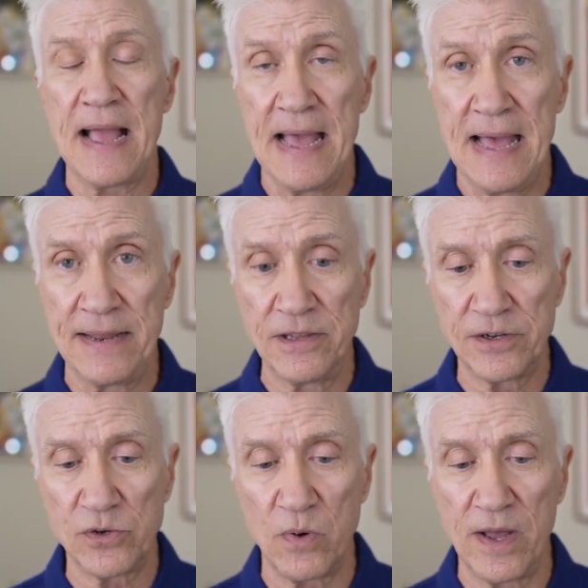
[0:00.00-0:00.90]
and the
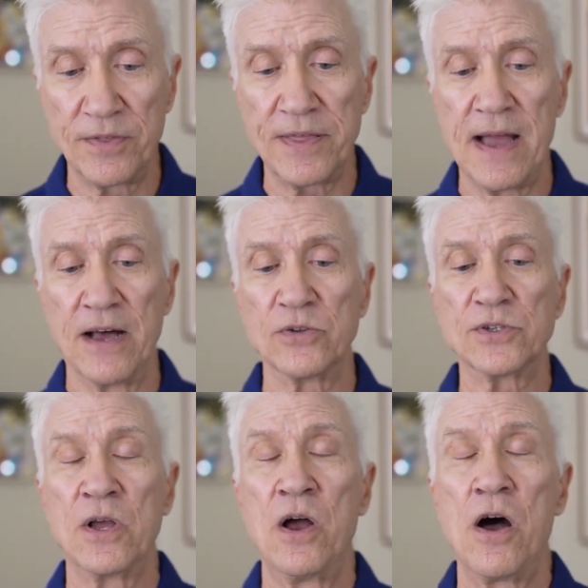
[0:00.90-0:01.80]
12th
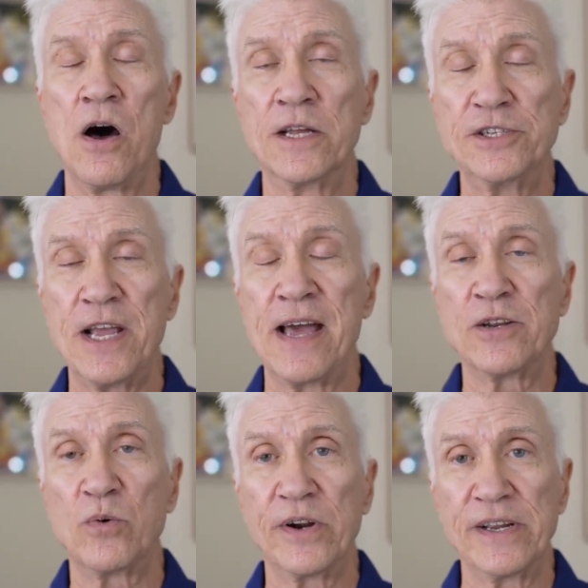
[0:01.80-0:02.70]
house on
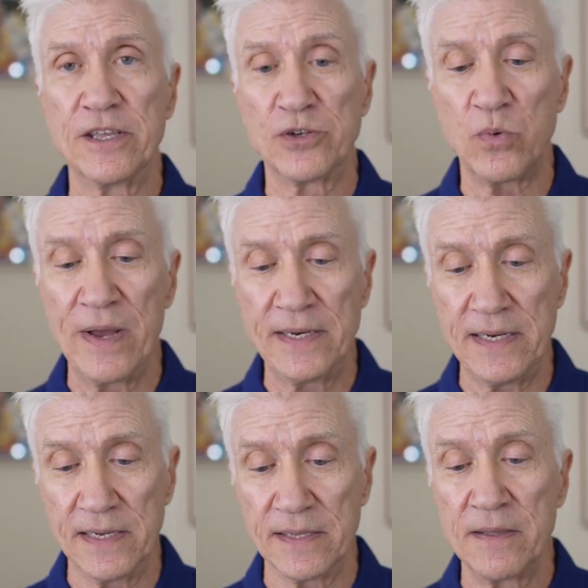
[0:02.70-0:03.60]
January the
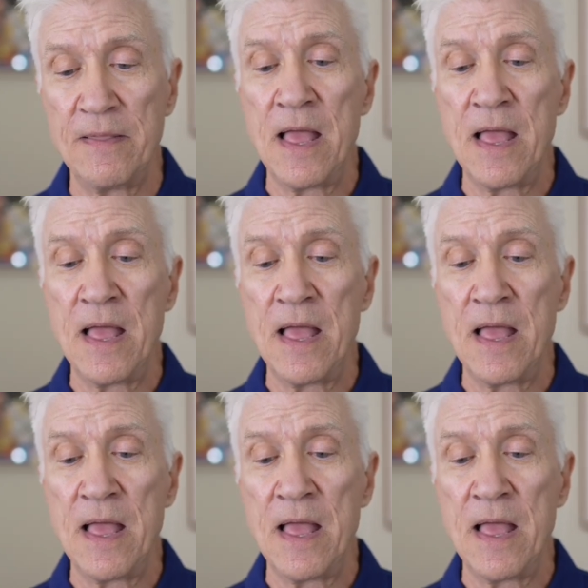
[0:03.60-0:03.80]
20th.